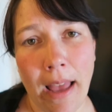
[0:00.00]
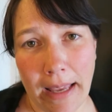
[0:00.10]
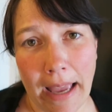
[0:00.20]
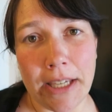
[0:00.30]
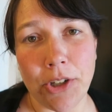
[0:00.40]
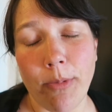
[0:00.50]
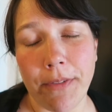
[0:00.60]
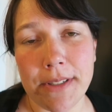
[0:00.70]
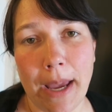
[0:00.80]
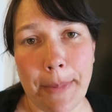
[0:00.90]
I got here
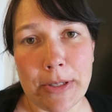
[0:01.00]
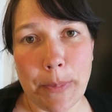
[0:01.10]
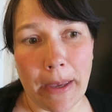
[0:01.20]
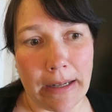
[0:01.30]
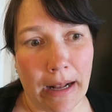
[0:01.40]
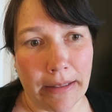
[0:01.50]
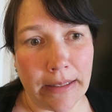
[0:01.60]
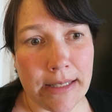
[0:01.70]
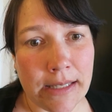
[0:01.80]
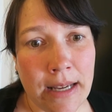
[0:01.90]
around the time I was planning on
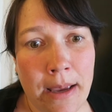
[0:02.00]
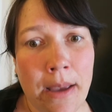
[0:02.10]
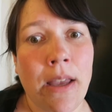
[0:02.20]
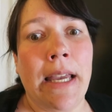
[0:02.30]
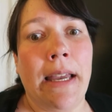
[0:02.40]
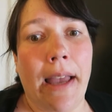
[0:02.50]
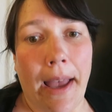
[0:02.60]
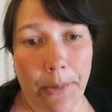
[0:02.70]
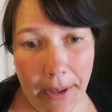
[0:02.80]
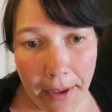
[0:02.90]
it.
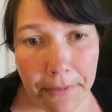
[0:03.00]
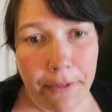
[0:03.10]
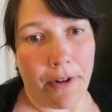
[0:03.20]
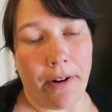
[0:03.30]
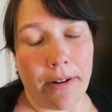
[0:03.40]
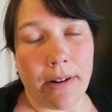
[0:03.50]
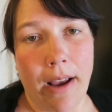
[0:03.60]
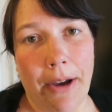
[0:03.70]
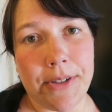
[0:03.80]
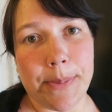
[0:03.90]

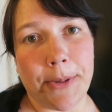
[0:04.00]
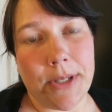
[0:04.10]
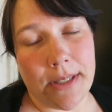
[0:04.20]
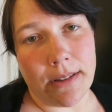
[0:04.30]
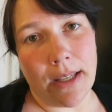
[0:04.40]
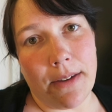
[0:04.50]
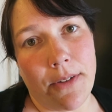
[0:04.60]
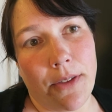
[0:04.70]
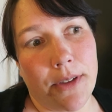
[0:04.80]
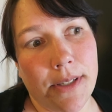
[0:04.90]
However, I was supposed to
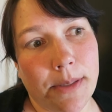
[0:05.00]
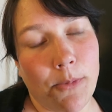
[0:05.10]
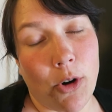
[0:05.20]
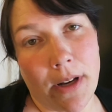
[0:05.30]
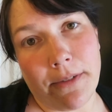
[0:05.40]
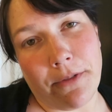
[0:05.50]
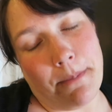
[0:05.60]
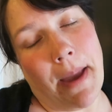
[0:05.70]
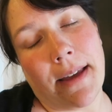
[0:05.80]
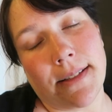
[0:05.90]
leave uh, this morning
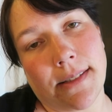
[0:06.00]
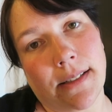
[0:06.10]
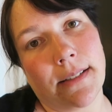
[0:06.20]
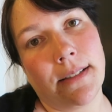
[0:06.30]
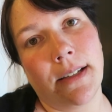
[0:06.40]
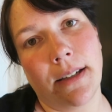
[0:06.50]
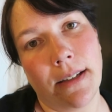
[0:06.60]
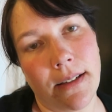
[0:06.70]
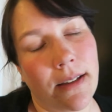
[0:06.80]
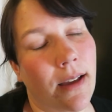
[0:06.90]
from Madison
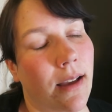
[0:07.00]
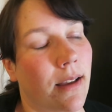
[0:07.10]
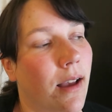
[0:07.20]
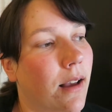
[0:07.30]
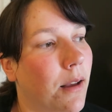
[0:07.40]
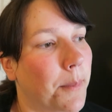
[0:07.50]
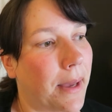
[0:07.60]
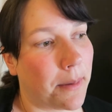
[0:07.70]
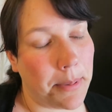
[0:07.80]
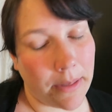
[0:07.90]
um,
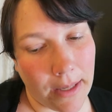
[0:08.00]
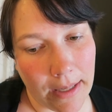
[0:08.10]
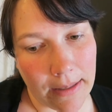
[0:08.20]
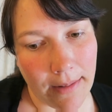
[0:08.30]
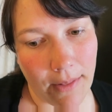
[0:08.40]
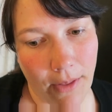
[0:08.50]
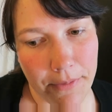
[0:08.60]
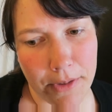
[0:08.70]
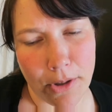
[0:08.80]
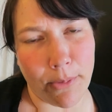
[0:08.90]
on a plane that
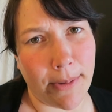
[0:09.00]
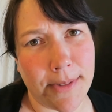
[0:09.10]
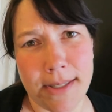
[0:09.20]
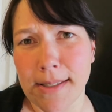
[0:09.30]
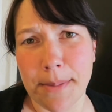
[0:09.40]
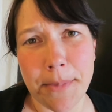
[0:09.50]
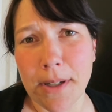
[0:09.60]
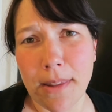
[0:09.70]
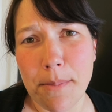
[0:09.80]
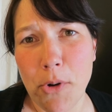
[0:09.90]
left there around six
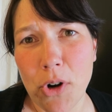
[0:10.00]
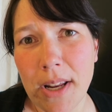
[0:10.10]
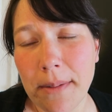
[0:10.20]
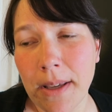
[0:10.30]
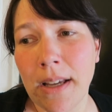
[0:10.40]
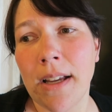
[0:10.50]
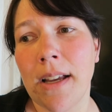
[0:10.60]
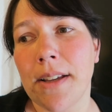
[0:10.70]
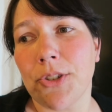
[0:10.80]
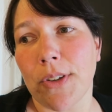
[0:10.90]
something in the morning.
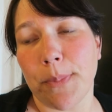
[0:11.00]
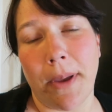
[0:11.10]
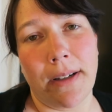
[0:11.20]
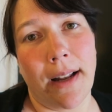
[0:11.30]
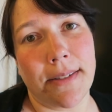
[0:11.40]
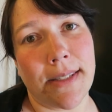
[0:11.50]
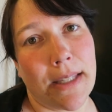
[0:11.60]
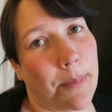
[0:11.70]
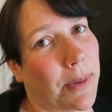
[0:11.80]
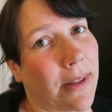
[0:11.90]
So I was planning on
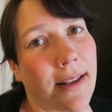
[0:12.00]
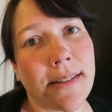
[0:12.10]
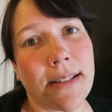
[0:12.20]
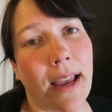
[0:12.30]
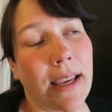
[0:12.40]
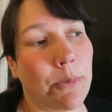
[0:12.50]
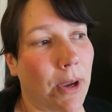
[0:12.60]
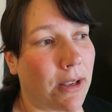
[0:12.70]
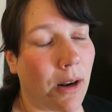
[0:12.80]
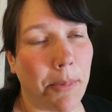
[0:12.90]
sleeping last night and
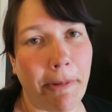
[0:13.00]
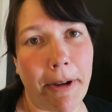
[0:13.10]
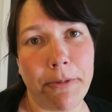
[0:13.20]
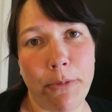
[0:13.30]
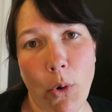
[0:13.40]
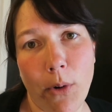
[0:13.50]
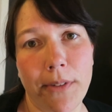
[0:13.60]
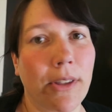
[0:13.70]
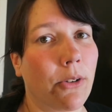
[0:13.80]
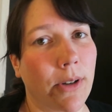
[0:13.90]
waking up around four
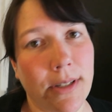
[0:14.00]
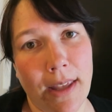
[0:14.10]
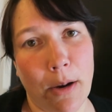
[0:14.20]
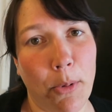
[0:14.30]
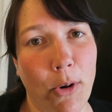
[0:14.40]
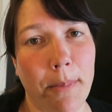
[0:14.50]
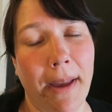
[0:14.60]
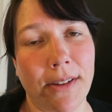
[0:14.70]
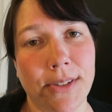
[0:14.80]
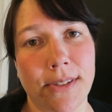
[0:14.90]
and then going to the airport.
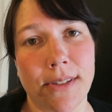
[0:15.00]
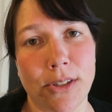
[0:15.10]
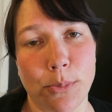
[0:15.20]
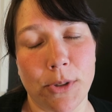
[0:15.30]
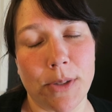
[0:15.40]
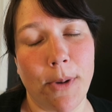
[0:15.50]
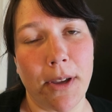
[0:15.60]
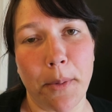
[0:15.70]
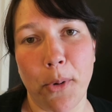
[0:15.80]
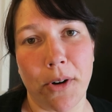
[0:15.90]
Madison's a super small
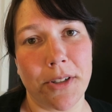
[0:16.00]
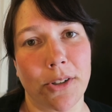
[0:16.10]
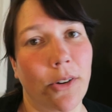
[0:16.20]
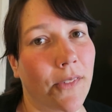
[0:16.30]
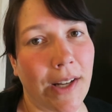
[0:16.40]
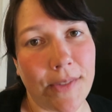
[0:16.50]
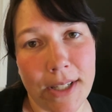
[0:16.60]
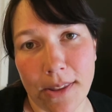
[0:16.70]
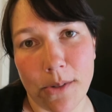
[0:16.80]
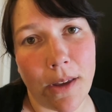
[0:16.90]
airport, so you don't even have
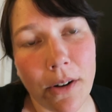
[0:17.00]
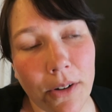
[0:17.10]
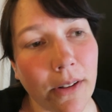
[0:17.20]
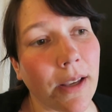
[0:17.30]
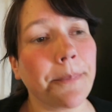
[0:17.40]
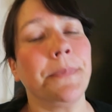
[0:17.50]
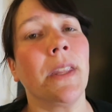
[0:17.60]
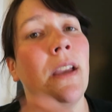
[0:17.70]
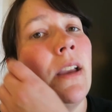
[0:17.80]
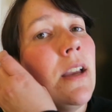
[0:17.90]
to get there that early.
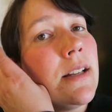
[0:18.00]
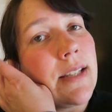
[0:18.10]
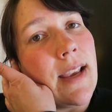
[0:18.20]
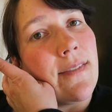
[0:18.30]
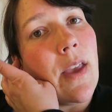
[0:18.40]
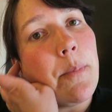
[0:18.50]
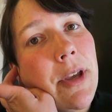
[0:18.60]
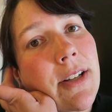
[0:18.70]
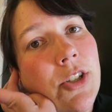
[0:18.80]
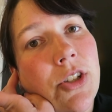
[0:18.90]
Taking that
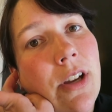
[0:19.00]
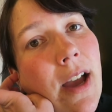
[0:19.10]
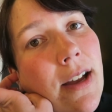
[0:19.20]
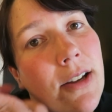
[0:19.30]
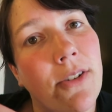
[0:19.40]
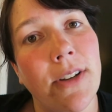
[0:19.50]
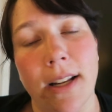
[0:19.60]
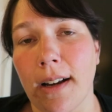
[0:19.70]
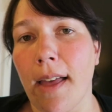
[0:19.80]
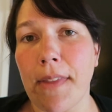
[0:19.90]
plane to Chicago,
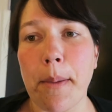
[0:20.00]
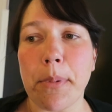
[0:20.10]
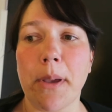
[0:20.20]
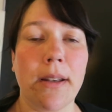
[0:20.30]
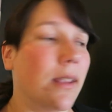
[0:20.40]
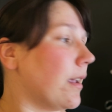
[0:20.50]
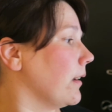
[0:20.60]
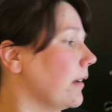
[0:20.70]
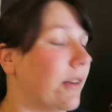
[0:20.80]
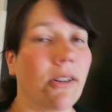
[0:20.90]
getting on that plane and
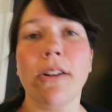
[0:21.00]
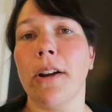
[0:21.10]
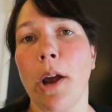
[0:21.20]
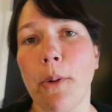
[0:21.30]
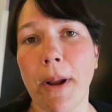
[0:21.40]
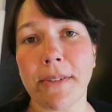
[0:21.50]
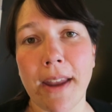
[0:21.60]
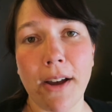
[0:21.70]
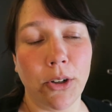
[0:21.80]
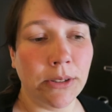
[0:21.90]
getting here around
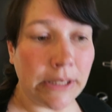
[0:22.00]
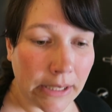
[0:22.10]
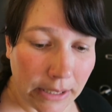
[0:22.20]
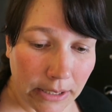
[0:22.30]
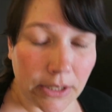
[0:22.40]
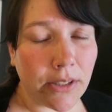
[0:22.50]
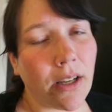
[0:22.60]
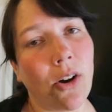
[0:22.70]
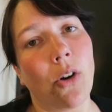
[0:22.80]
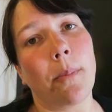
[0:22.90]
now.
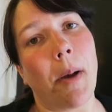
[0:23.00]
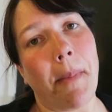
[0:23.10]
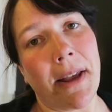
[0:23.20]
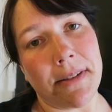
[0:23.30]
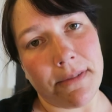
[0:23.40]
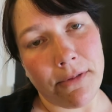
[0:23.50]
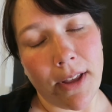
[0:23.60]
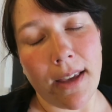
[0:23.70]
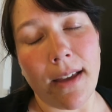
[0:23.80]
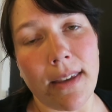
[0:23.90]
No, my Madison
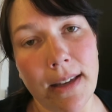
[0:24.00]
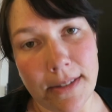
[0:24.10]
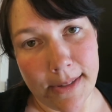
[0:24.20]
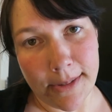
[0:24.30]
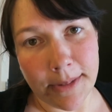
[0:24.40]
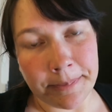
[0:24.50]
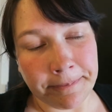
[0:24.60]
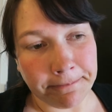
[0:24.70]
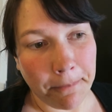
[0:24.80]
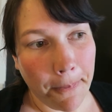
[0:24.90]
flight got canceled.
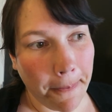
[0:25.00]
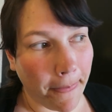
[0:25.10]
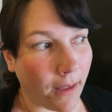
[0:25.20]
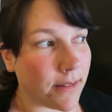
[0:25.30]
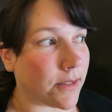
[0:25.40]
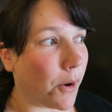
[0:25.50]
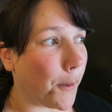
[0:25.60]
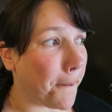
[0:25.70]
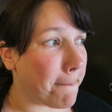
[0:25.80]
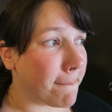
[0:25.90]

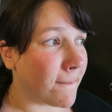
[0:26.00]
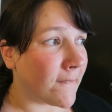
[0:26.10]
So,